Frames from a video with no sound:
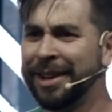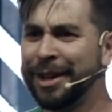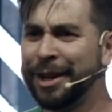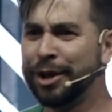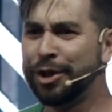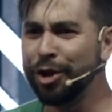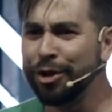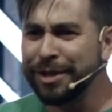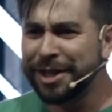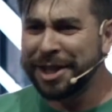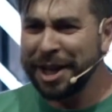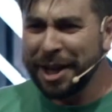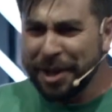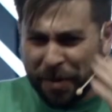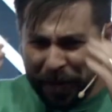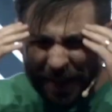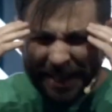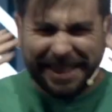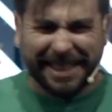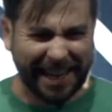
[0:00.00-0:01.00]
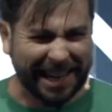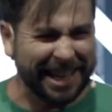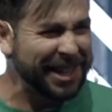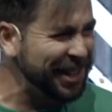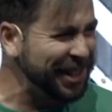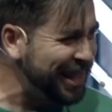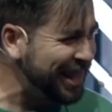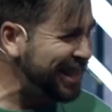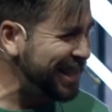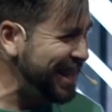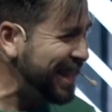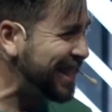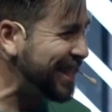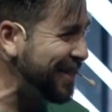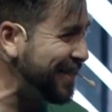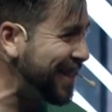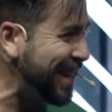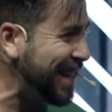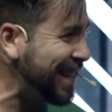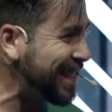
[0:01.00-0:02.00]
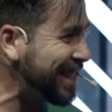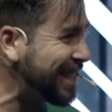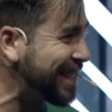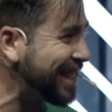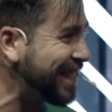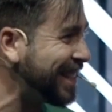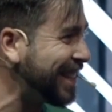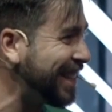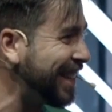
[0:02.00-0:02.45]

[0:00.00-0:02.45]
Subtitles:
Do you see the ridiculousness of this?